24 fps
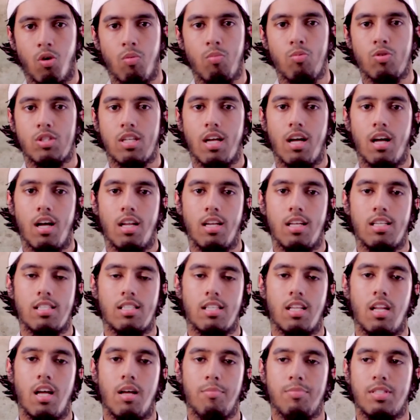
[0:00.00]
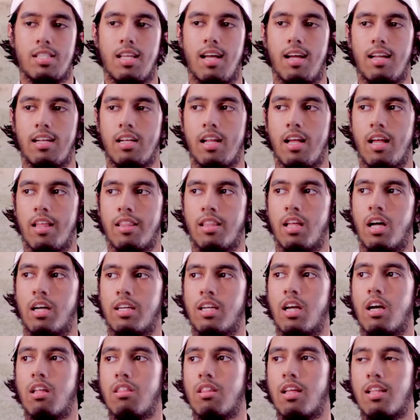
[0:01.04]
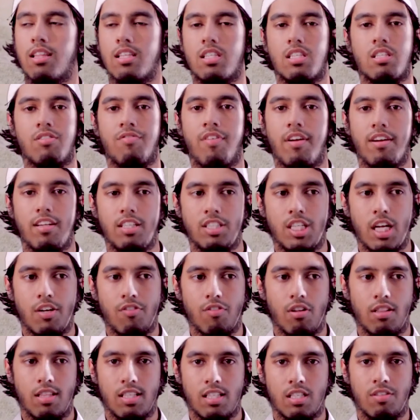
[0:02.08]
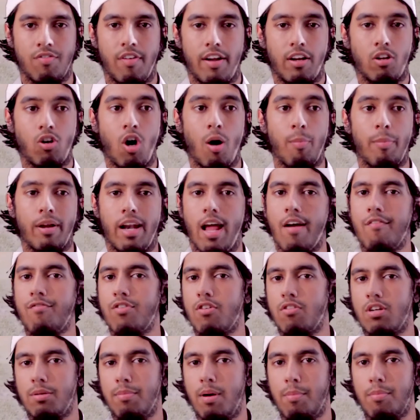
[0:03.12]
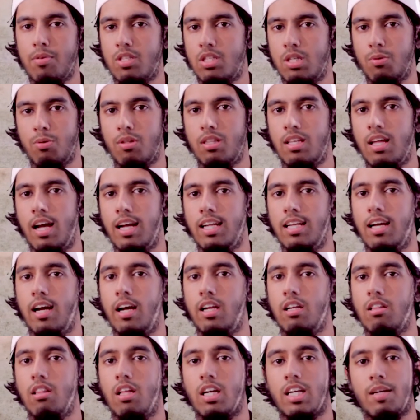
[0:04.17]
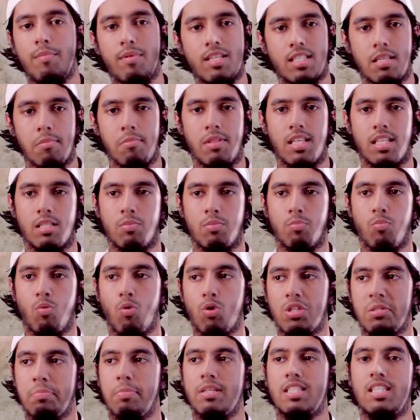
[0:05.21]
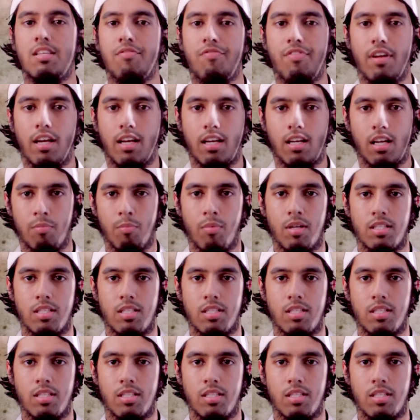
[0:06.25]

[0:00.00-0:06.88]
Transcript: So Musa alayhi salam said that, Ya Allah, this is very general, this is very common, everyone remembers you with La ilaha illallah, give me something more specific,